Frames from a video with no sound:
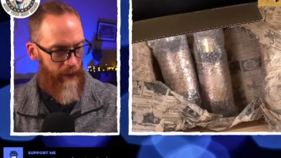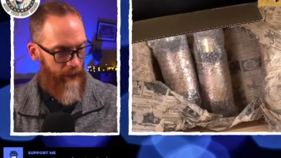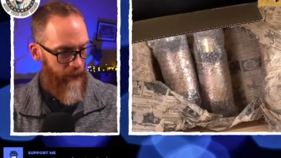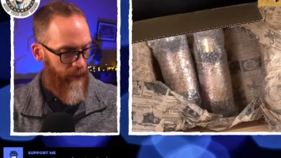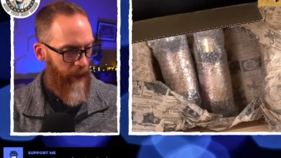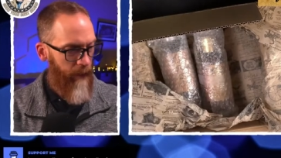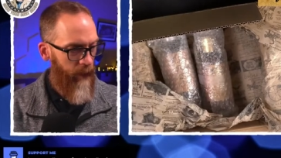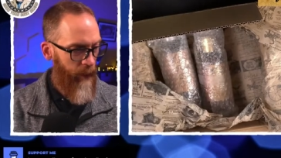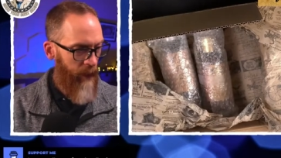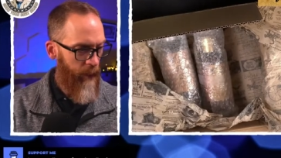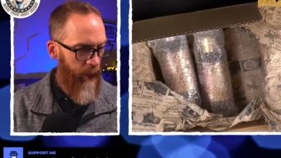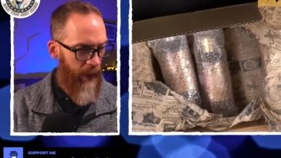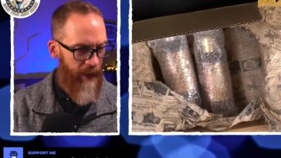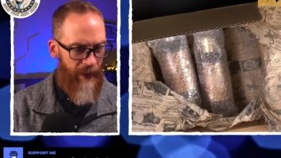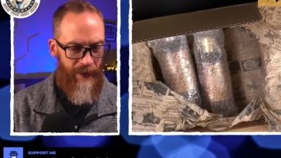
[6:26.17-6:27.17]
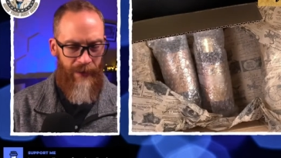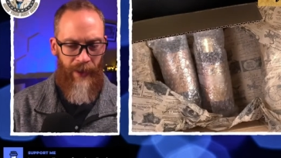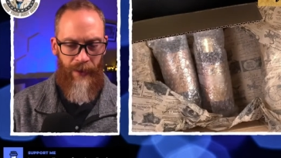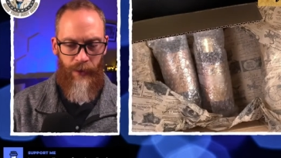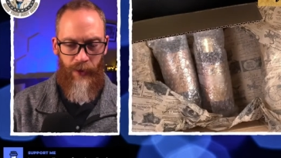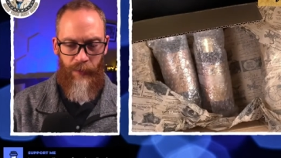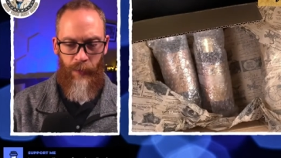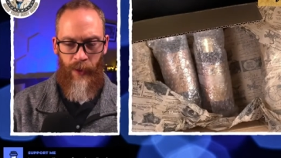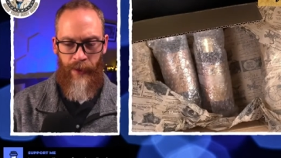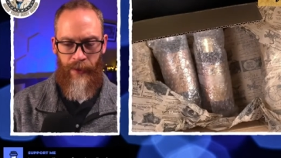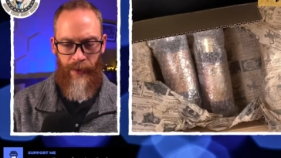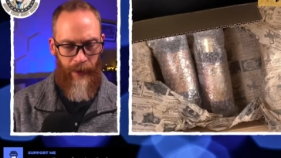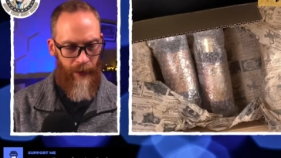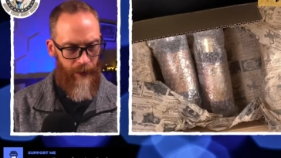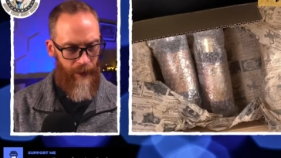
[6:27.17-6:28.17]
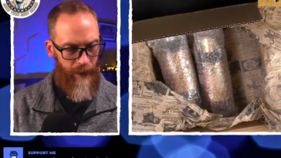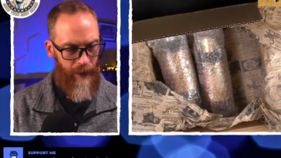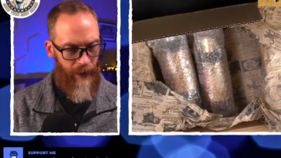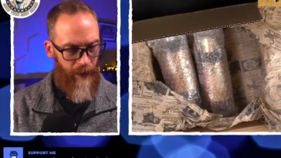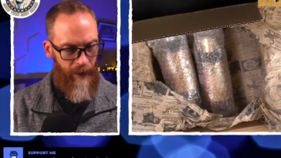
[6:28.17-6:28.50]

If I remember right, it's not just plain leather.